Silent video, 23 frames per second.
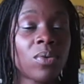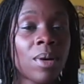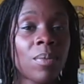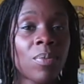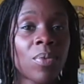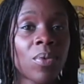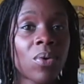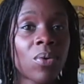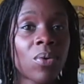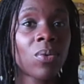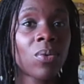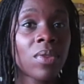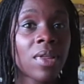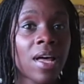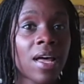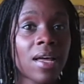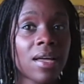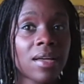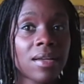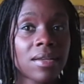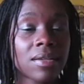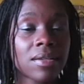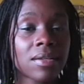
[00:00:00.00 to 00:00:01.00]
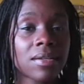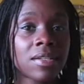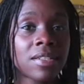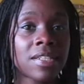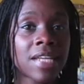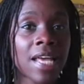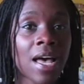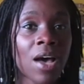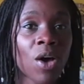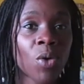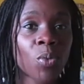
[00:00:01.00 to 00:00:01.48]
I'm not that
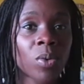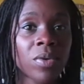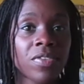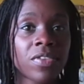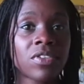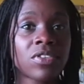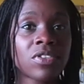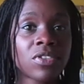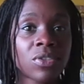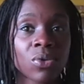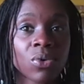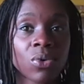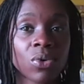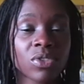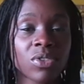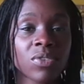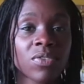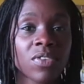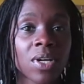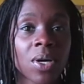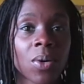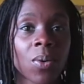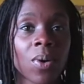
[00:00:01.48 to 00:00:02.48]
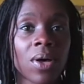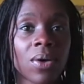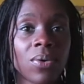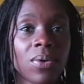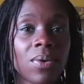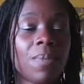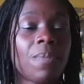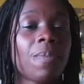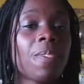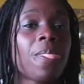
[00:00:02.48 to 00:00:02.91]
down with the source of the quote,